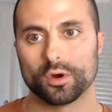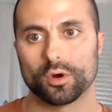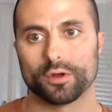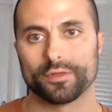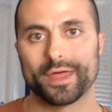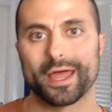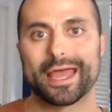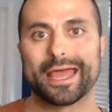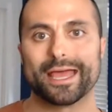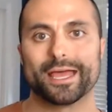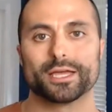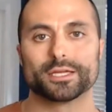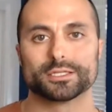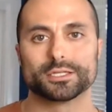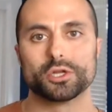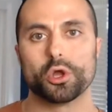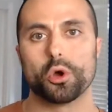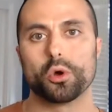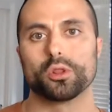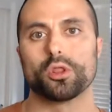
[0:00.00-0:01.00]
or that it
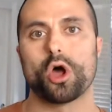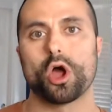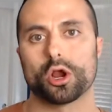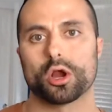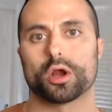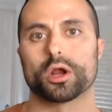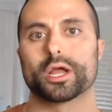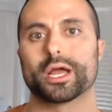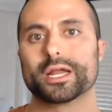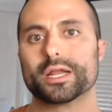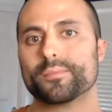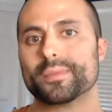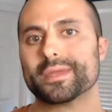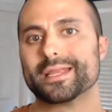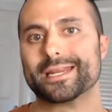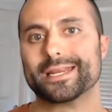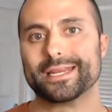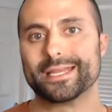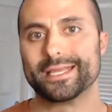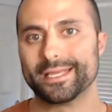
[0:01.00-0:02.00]
is no longer going to be
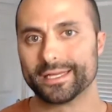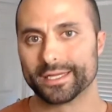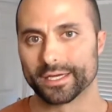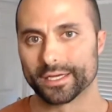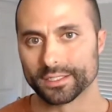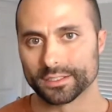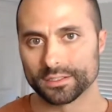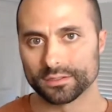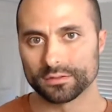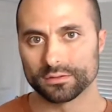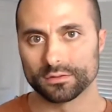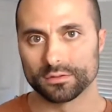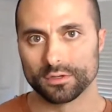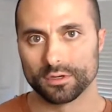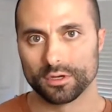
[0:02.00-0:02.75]
needed